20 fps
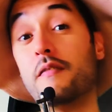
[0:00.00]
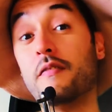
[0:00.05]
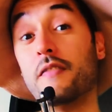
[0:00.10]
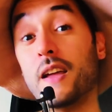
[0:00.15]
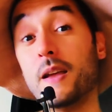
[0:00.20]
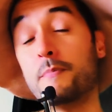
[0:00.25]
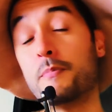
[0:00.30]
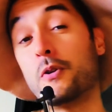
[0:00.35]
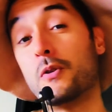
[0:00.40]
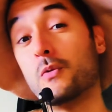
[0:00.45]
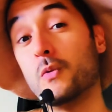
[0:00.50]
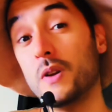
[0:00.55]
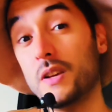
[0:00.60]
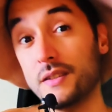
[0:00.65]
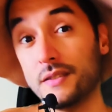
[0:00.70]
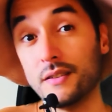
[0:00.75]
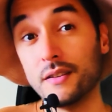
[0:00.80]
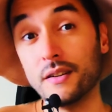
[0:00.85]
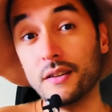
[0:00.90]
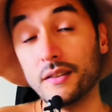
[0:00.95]
a Vapor
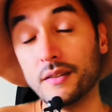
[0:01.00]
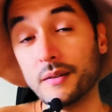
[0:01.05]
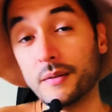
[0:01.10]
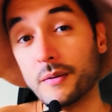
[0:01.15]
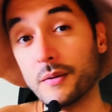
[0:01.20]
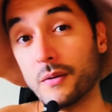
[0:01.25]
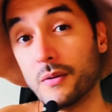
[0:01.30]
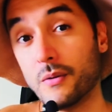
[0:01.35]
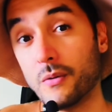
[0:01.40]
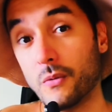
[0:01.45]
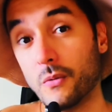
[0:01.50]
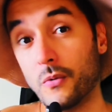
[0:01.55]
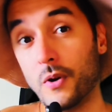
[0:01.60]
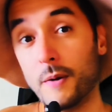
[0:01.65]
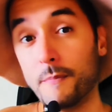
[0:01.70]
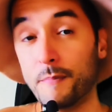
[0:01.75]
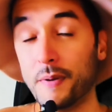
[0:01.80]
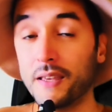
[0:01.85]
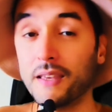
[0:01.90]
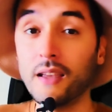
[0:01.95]
Wizard,
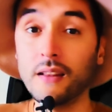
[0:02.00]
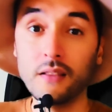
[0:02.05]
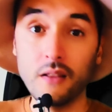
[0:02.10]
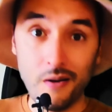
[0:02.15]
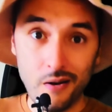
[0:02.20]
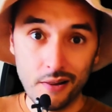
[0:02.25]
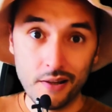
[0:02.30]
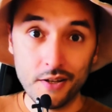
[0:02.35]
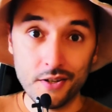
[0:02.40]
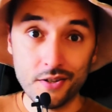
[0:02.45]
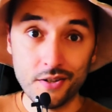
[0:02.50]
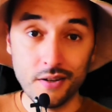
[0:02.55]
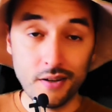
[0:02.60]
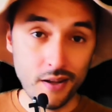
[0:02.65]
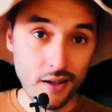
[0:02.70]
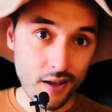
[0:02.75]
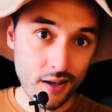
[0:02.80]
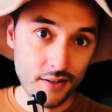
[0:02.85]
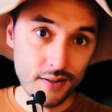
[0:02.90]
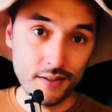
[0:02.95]
we're picking knowledge
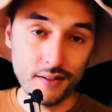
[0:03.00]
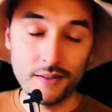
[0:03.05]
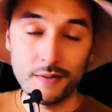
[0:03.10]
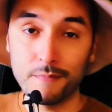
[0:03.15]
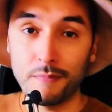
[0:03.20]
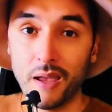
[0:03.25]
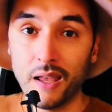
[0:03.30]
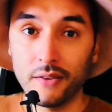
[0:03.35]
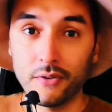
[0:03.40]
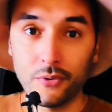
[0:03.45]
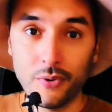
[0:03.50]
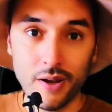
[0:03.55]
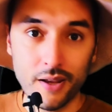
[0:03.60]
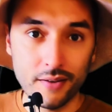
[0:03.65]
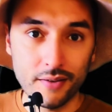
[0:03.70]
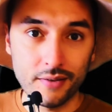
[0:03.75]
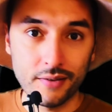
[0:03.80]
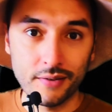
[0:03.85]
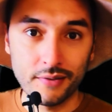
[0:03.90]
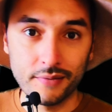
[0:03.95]
as its main
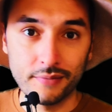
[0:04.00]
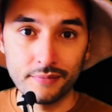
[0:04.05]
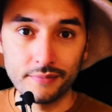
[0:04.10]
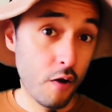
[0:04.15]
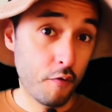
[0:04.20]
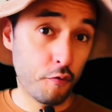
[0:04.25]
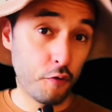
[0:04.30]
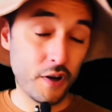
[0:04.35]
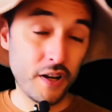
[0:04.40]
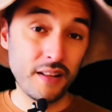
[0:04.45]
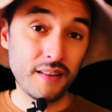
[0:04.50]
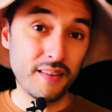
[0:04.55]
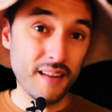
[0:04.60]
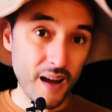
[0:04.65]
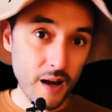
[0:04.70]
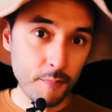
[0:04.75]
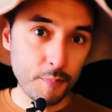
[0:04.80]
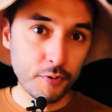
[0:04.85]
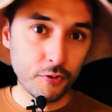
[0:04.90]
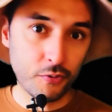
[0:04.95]
trait. For the
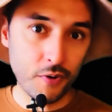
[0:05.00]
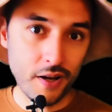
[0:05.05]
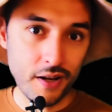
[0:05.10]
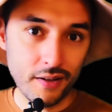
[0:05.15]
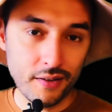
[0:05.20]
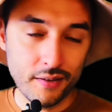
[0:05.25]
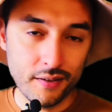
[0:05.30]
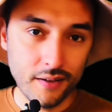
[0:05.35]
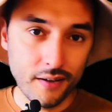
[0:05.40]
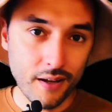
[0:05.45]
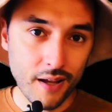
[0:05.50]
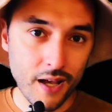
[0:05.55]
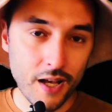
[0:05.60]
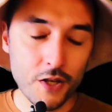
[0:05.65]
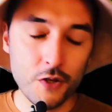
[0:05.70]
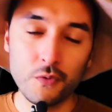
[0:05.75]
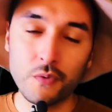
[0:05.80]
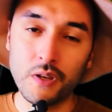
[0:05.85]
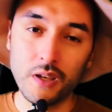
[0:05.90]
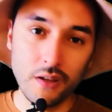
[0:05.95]
dump trait,
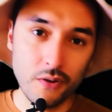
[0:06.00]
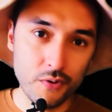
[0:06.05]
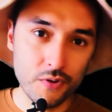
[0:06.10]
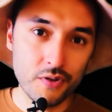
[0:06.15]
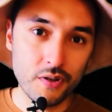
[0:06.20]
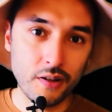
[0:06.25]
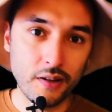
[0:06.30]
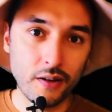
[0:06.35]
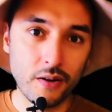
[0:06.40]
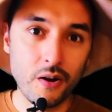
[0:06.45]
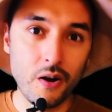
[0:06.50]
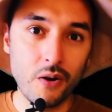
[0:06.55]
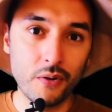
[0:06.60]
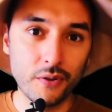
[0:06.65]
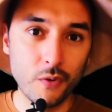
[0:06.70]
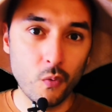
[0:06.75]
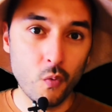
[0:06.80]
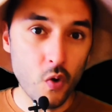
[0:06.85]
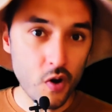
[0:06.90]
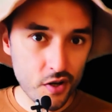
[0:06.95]
as we usually call
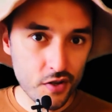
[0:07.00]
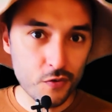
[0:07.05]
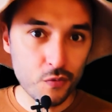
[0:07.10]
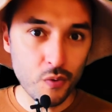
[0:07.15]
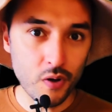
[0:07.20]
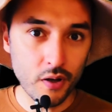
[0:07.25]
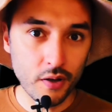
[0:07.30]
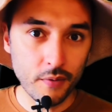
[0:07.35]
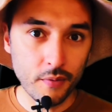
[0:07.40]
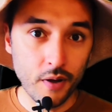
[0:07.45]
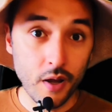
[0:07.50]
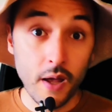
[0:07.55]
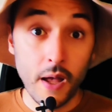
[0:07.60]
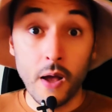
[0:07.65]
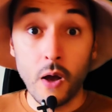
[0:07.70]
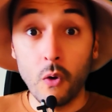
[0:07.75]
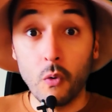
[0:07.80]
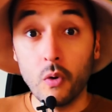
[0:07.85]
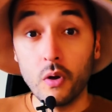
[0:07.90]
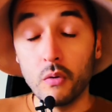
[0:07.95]
the worst one,
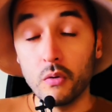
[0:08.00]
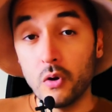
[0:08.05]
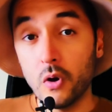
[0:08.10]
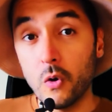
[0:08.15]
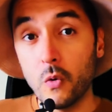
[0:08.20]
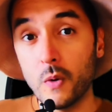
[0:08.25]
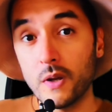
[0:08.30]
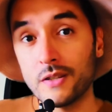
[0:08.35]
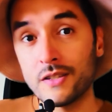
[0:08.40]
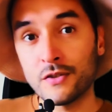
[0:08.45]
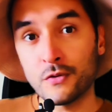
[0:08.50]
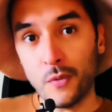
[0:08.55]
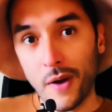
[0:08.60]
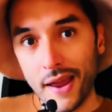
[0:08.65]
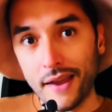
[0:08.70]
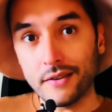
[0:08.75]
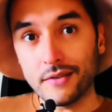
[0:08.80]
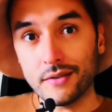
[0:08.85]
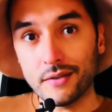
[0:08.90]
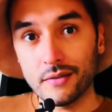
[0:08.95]
we'll go with
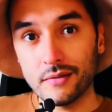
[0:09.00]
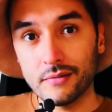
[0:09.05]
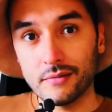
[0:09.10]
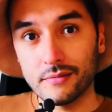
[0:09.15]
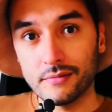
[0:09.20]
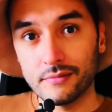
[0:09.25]
strength.